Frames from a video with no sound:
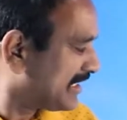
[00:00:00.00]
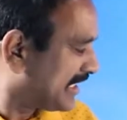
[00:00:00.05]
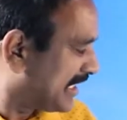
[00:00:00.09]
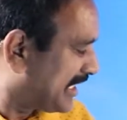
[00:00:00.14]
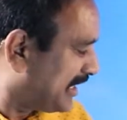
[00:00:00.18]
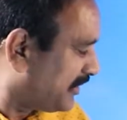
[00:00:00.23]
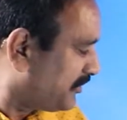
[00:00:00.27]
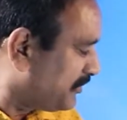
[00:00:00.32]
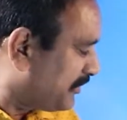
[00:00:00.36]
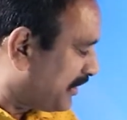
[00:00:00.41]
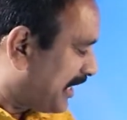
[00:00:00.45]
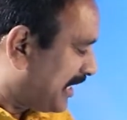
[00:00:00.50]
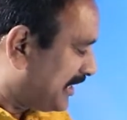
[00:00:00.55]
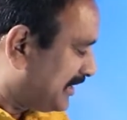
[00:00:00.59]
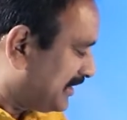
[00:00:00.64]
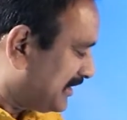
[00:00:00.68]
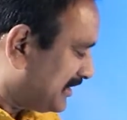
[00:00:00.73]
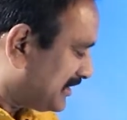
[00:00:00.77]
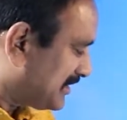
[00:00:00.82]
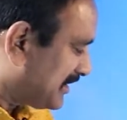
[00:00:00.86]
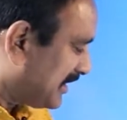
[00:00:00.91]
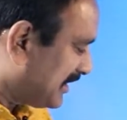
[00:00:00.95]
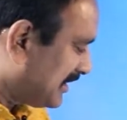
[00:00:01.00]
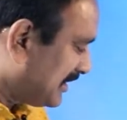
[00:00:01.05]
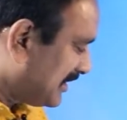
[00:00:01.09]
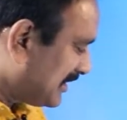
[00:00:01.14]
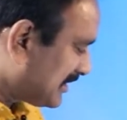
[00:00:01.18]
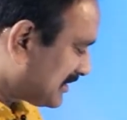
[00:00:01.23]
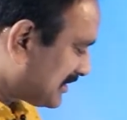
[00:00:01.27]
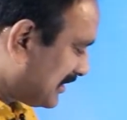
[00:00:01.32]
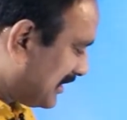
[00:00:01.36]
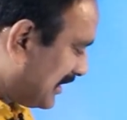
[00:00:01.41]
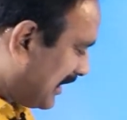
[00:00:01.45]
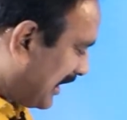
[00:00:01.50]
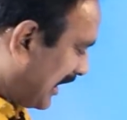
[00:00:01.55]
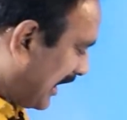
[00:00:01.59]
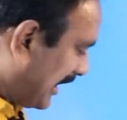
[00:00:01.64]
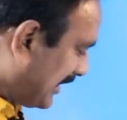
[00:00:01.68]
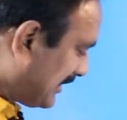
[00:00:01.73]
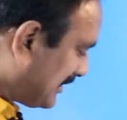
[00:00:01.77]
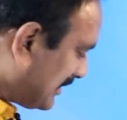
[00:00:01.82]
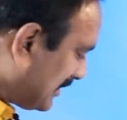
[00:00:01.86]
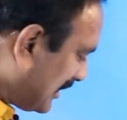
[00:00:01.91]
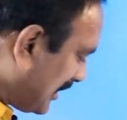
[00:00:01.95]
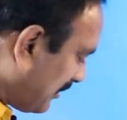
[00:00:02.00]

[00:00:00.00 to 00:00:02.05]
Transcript: Can you understand this? I can